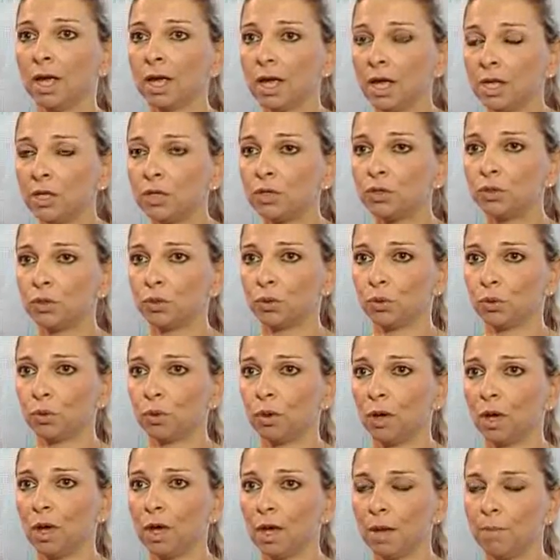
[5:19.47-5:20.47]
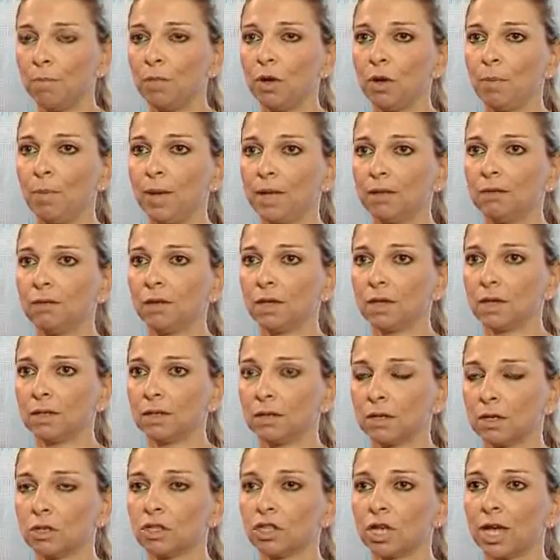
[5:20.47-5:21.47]
into implementing
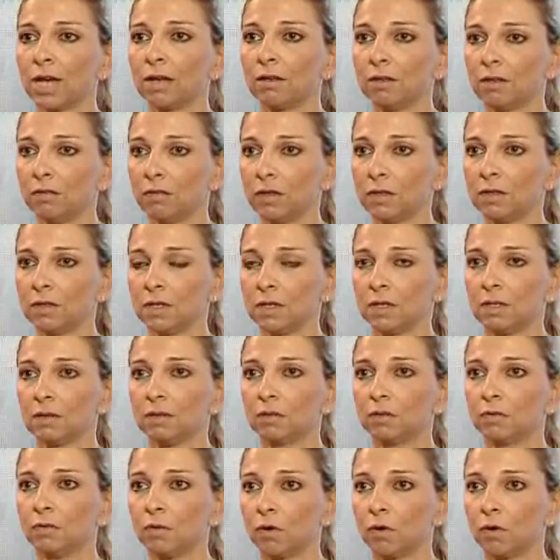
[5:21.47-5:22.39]
such activities